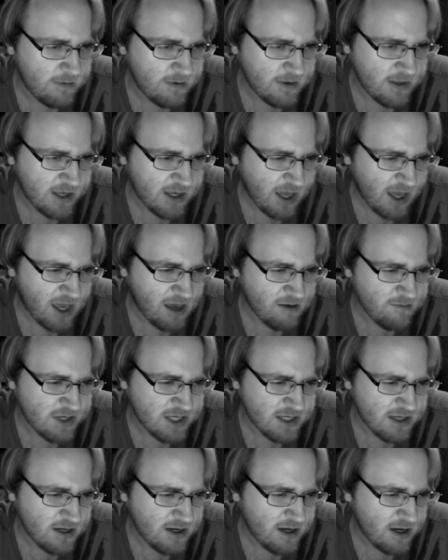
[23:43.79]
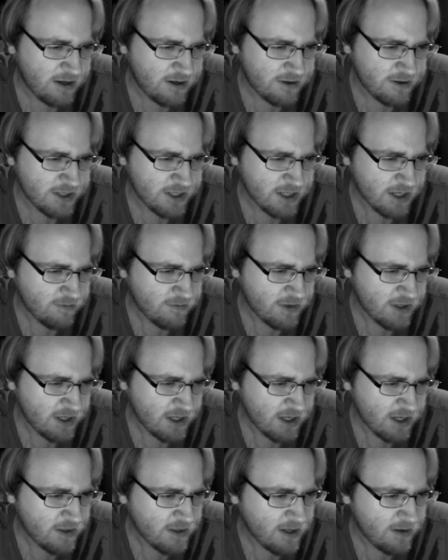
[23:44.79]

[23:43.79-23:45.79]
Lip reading: maybe like Amazon or something,